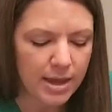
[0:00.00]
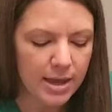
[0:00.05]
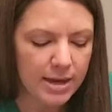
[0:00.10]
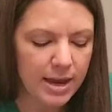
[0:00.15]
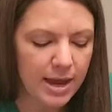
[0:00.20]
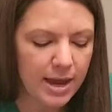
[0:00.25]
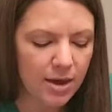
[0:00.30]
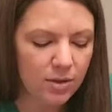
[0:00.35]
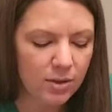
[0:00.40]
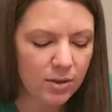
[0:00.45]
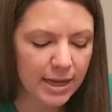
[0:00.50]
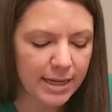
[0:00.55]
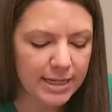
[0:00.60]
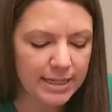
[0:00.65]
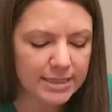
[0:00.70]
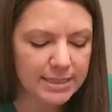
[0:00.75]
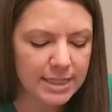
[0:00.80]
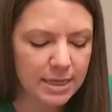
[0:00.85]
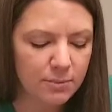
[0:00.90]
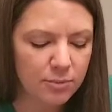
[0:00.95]
Now, like
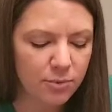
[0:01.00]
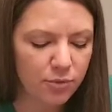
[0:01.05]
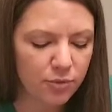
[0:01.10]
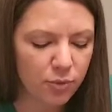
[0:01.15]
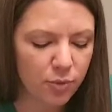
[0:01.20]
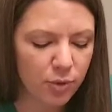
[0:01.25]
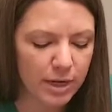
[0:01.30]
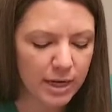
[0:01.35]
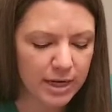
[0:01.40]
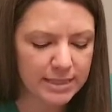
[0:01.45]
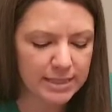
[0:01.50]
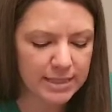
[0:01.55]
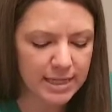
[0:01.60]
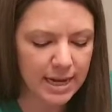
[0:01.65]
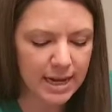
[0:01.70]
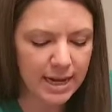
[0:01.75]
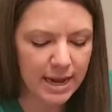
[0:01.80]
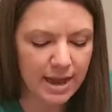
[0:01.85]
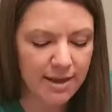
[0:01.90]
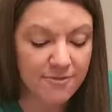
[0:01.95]
I said before, guys,
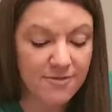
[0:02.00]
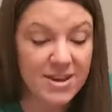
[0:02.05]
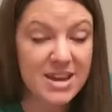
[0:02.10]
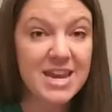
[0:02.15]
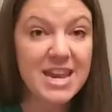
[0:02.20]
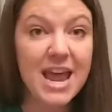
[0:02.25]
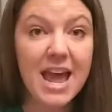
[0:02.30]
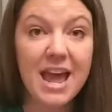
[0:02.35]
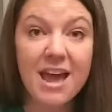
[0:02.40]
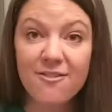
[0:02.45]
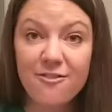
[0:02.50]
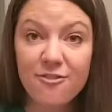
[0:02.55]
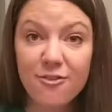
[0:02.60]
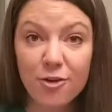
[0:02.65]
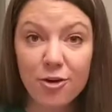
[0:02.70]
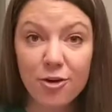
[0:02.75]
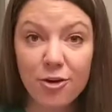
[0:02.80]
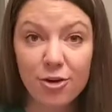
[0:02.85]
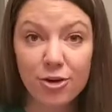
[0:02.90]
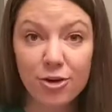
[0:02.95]
I have
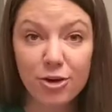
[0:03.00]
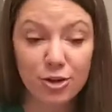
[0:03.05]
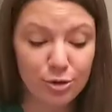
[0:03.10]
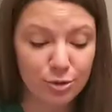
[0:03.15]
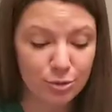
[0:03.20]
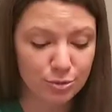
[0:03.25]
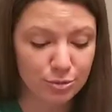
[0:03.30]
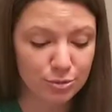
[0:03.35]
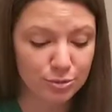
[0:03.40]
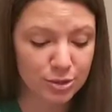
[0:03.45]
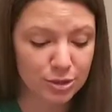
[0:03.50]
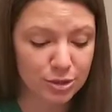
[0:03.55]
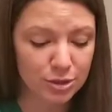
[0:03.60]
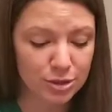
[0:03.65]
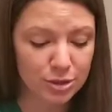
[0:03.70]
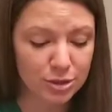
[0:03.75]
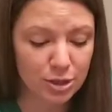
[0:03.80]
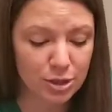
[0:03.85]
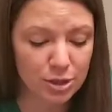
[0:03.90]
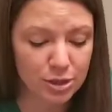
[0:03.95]
never used
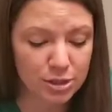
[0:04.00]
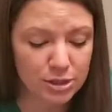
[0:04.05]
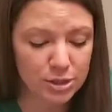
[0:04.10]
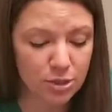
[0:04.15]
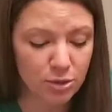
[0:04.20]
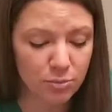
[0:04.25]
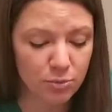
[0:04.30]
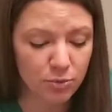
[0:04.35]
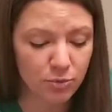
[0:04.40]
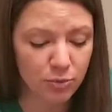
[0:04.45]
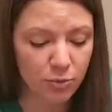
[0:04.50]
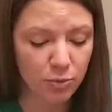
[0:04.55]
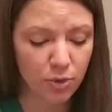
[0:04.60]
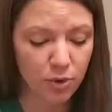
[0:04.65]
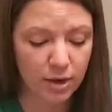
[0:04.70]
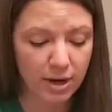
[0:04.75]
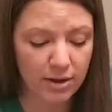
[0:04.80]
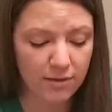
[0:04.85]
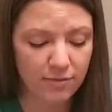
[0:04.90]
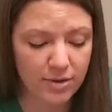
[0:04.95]
salt dough before,
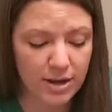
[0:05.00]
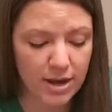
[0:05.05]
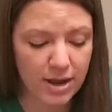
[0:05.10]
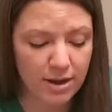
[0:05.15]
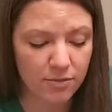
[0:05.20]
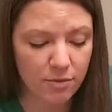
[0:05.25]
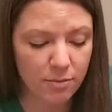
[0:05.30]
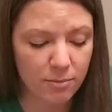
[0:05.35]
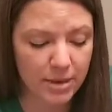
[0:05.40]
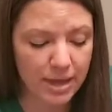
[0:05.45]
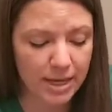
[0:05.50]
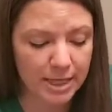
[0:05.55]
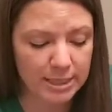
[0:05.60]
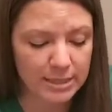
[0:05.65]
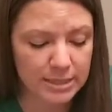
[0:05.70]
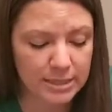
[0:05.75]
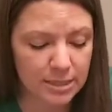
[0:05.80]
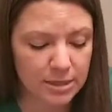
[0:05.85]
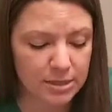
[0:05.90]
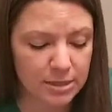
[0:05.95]
and I've never made
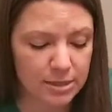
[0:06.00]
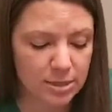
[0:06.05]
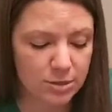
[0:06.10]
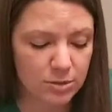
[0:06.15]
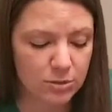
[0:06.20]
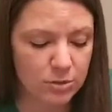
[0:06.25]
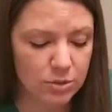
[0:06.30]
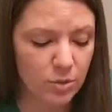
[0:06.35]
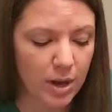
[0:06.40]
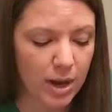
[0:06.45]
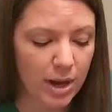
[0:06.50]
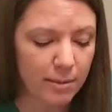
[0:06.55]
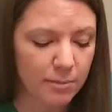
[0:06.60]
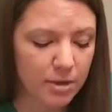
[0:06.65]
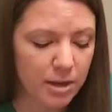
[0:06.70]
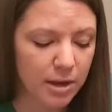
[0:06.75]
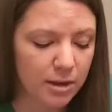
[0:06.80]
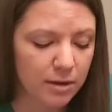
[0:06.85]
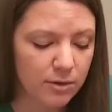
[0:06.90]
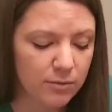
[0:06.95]
salt dough, so I'm
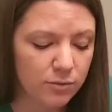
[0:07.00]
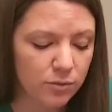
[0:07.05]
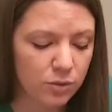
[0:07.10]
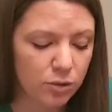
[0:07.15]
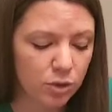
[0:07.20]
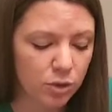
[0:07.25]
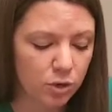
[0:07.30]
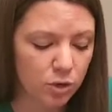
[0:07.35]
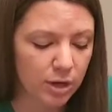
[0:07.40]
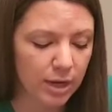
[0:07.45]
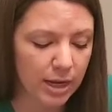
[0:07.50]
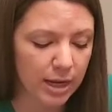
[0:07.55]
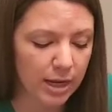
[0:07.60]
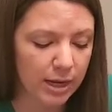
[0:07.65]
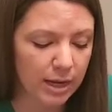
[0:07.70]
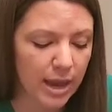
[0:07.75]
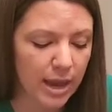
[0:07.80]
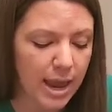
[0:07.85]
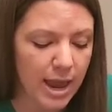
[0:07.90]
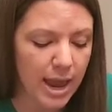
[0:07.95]
kind of
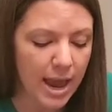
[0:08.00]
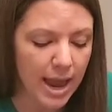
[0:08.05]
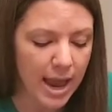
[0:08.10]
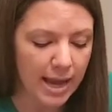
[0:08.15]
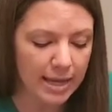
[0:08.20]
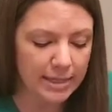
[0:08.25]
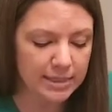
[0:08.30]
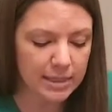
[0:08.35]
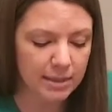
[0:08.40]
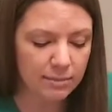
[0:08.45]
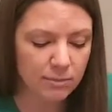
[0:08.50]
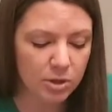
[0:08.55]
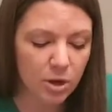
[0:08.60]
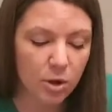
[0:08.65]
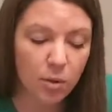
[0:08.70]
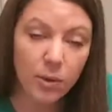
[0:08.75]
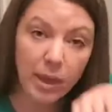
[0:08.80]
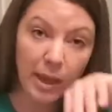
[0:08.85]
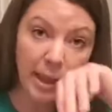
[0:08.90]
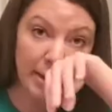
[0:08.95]
learning as I'm
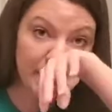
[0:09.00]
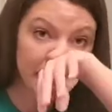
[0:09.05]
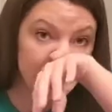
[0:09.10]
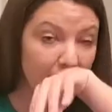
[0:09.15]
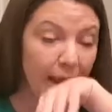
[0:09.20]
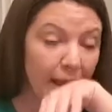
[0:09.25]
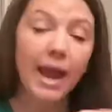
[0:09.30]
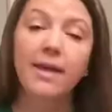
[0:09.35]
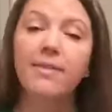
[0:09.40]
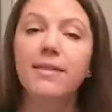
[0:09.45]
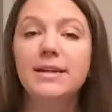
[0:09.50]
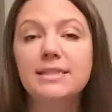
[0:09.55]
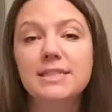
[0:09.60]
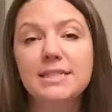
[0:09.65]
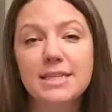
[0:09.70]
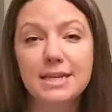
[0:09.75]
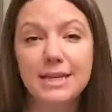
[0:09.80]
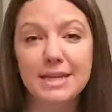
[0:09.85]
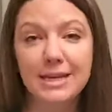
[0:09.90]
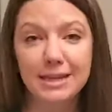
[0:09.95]
going. And that's
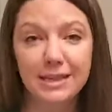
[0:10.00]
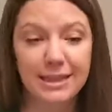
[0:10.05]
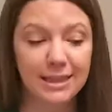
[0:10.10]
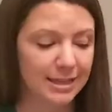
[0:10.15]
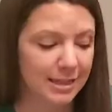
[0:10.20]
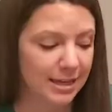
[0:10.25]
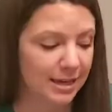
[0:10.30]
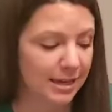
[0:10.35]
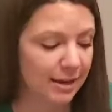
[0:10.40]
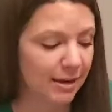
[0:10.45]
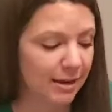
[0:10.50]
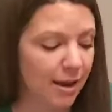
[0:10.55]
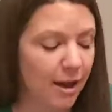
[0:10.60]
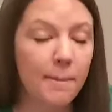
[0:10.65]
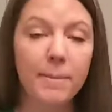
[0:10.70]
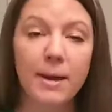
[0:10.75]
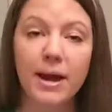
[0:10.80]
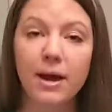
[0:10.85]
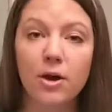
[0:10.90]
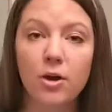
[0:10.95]
the neat thing
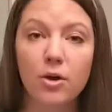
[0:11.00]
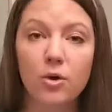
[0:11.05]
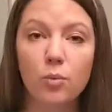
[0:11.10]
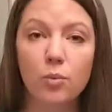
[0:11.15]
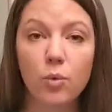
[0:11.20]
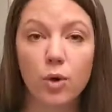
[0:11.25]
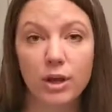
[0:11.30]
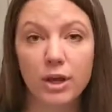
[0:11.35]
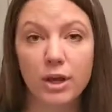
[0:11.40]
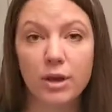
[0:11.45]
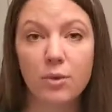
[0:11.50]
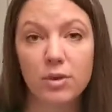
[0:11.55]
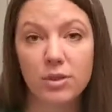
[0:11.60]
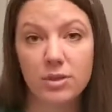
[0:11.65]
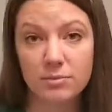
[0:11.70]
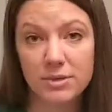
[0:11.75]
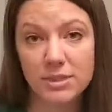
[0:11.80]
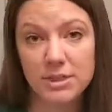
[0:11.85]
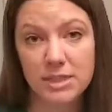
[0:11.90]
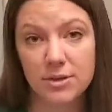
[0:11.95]
about working with
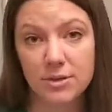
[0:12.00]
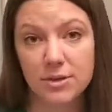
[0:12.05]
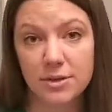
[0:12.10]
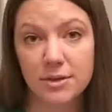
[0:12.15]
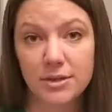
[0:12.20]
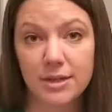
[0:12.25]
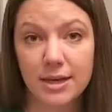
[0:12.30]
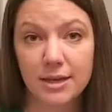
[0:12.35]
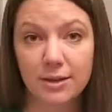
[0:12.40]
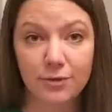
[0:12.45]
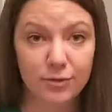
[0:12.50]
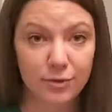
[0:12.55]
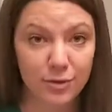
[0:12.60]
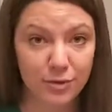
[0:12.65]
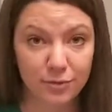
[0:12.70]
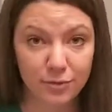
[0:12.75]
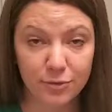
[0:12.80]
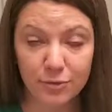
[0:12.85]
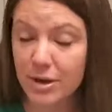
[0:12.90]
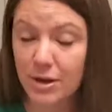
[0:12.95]
a material that
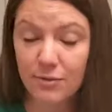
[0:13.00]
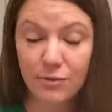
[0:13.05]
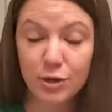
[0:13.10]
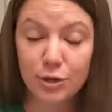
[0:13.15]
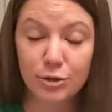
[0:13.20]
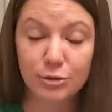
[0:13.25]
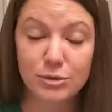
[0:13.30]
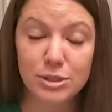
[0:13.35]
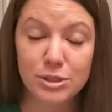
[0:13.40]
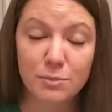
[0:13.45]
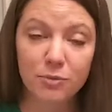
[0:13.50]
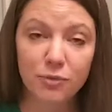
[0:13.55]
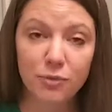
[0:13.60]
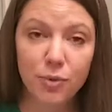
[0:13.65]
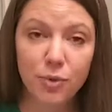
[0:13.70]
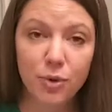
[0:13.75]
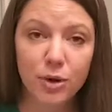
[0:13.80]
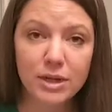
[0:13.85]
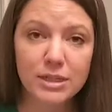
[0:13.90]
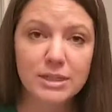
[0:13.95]
you've never used
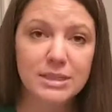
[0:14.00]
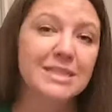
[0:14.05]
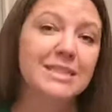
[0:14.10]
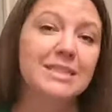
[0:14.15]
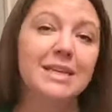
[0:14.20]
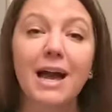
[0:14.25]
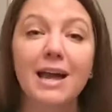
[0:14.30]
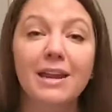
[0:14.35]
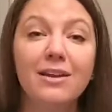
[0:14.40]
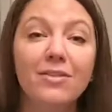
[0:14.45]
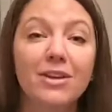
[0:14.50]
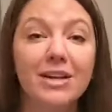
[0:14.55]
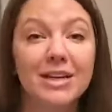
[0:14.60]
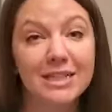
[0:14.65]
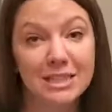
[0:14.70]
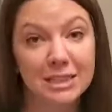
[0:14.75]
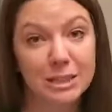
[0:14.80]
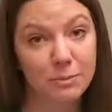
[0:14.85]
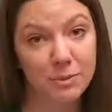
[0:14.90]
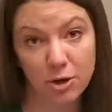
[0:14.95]
before, is it's kind of an
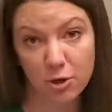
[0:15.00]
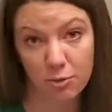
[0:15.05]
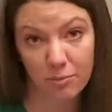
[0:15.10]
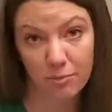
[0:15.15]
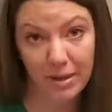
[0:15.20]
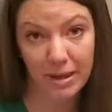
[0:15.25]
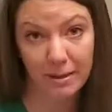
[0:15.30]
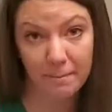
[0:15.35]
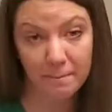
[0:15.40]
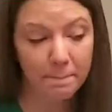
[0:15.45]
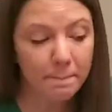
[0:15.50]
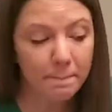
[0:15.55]
experiment.